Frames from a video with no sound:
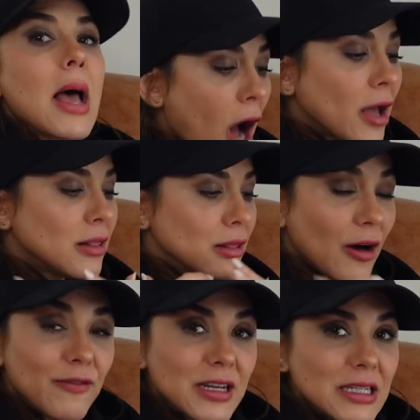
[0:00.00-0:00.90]
I
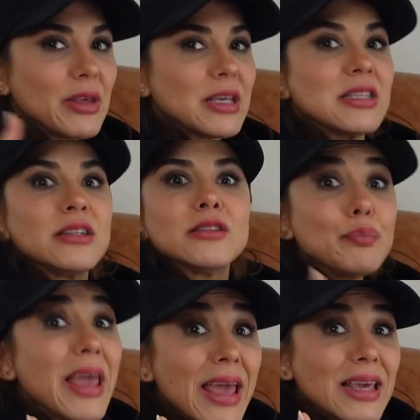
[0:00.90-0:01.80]
love it because it is
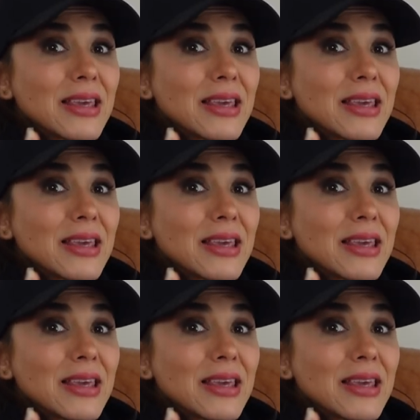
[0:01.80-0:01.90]
big